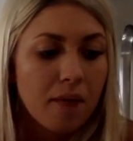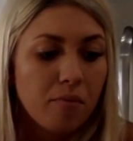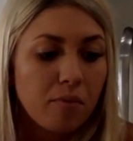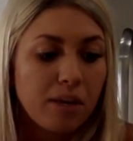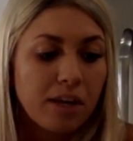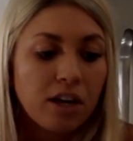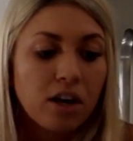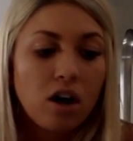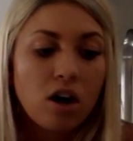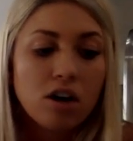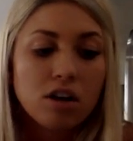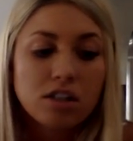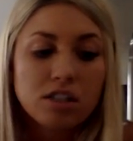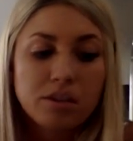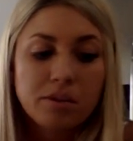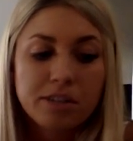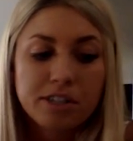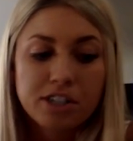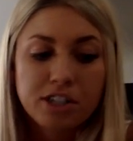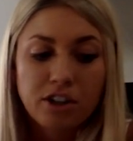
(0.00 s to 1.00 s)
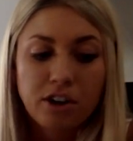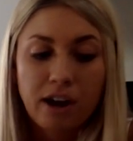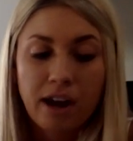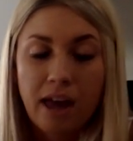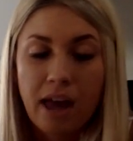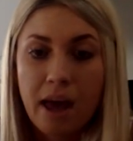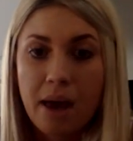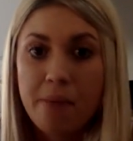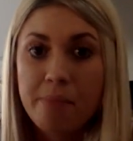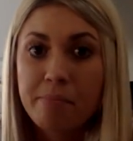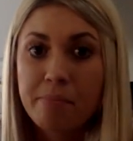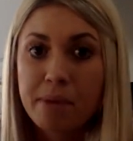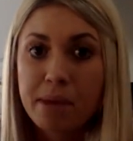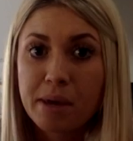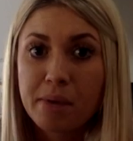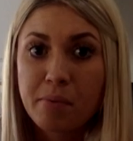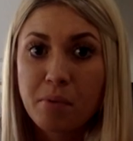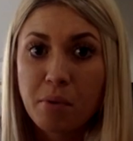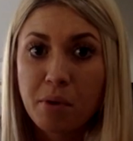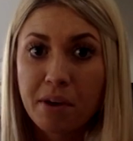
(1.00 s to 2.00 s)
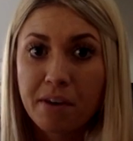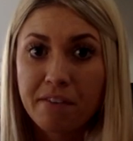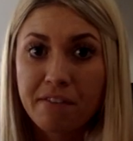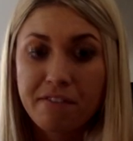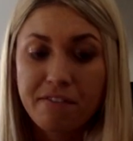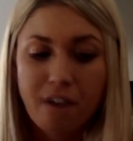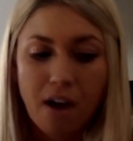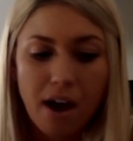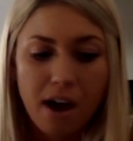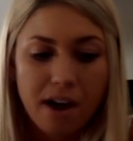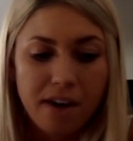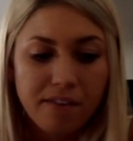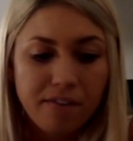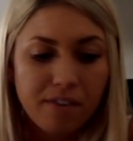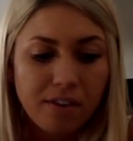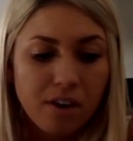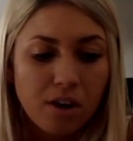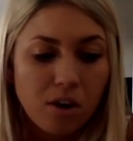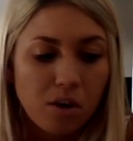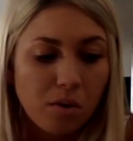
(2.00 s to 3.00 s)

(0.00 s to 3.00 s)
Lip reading: We can also integrate MP.5,